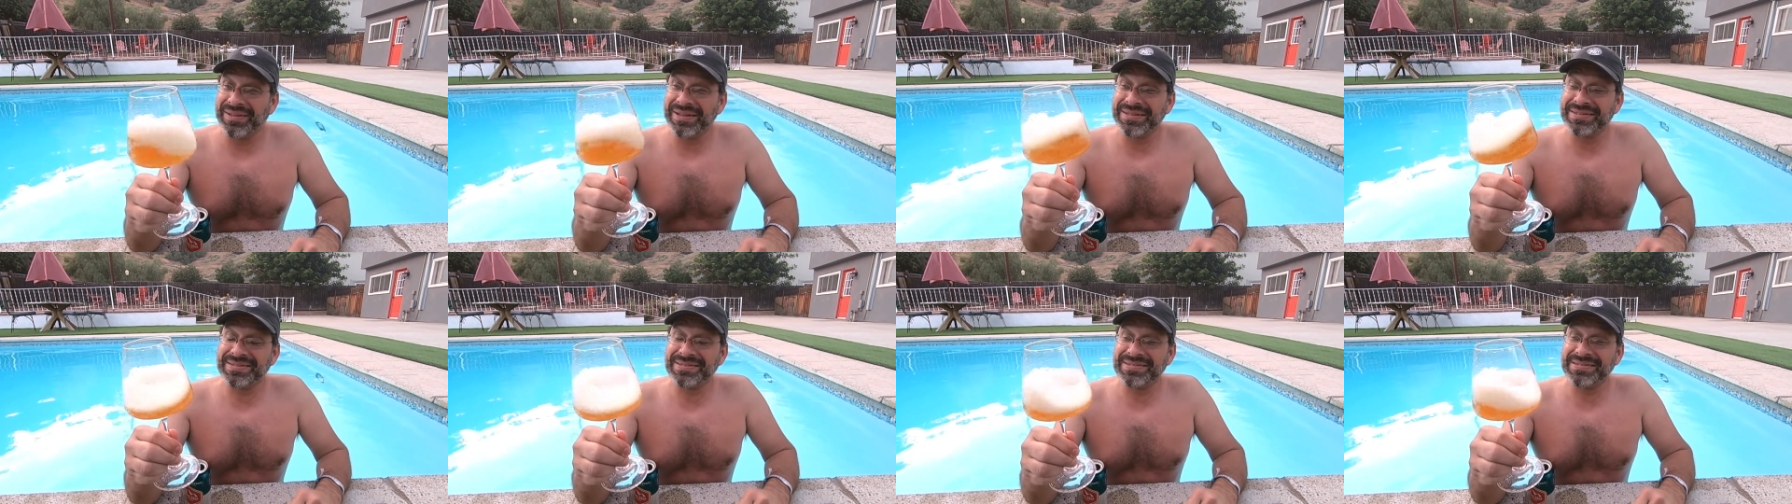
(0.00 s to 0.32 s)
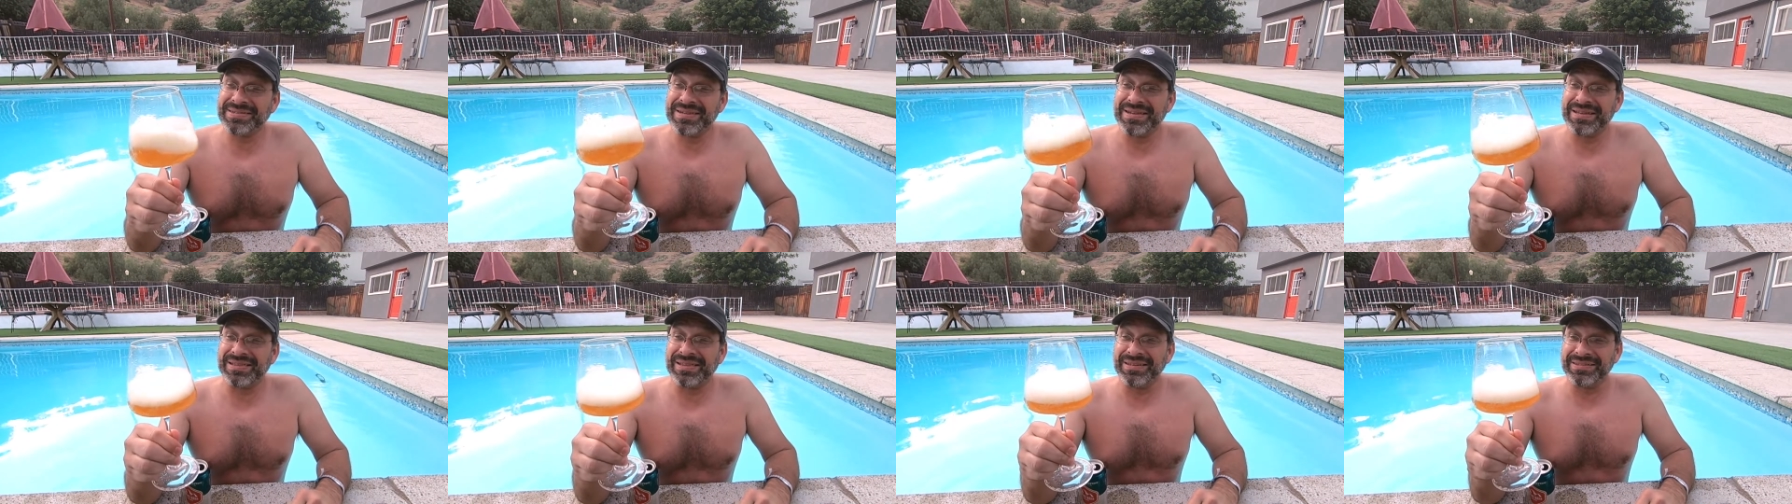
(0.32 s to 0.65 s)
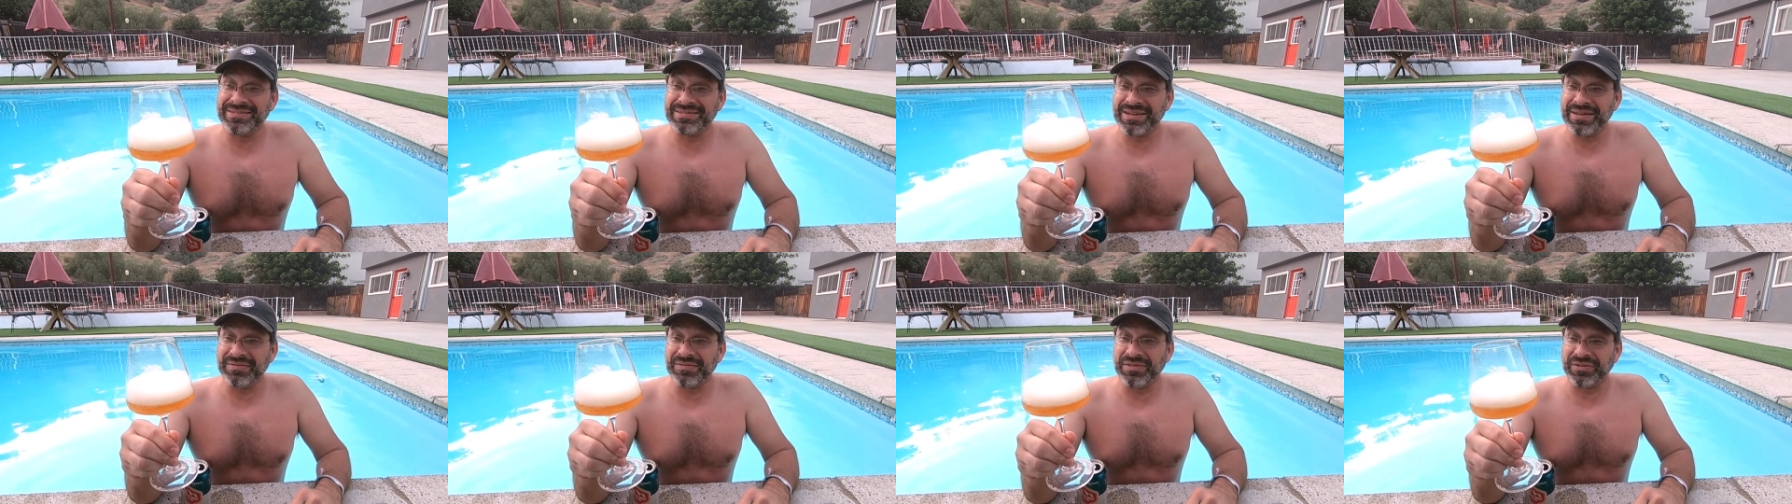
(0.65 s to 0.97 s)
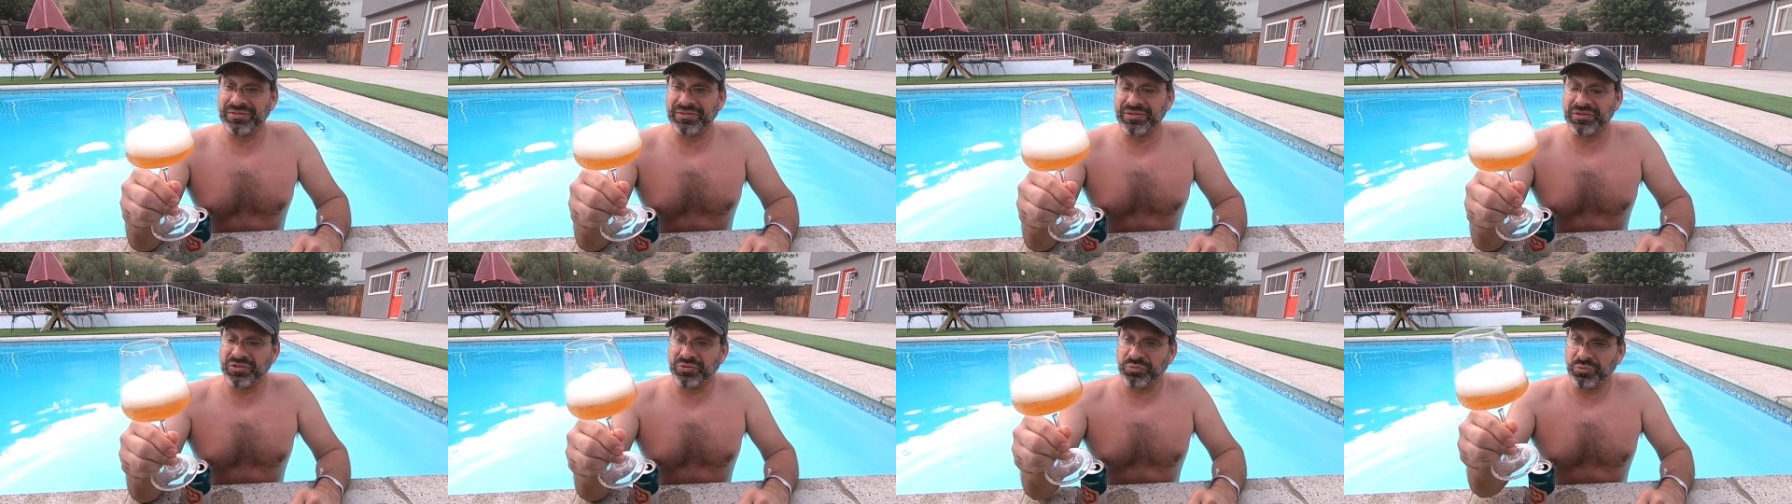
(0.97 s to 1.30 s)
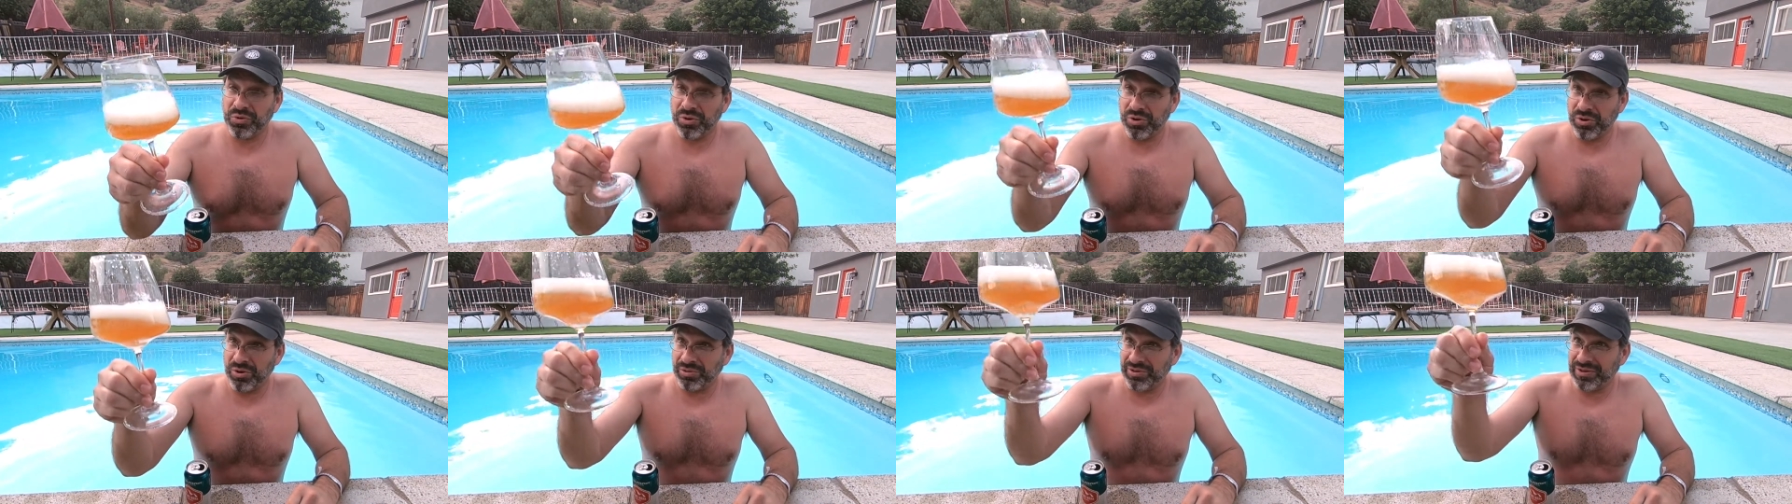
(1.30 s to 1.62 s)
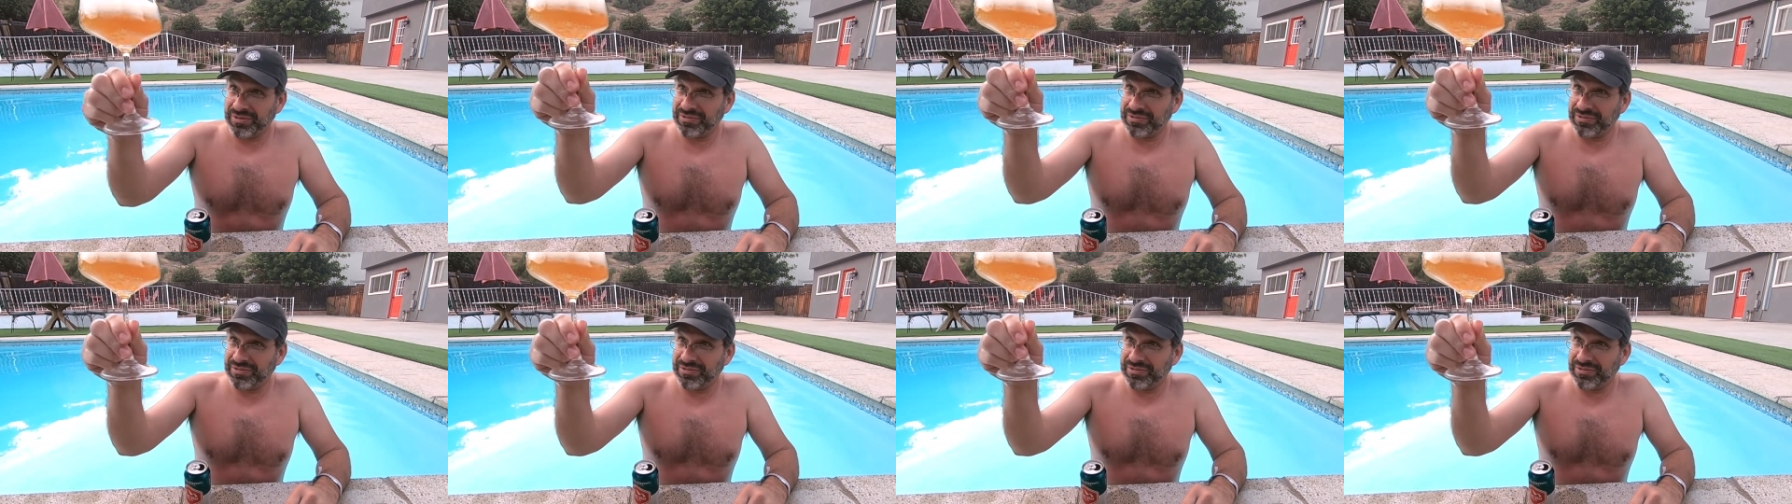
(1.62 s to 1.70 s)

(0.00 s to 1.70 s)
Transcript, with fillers: let's see. Let's give this a swirl.